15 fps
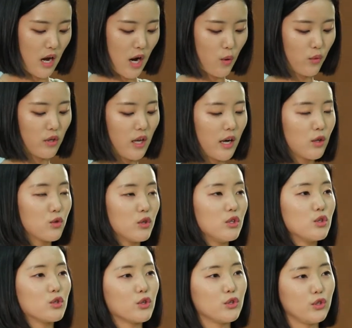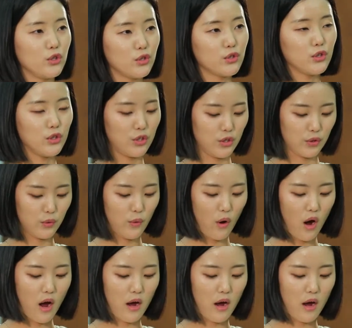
I would like to introduce you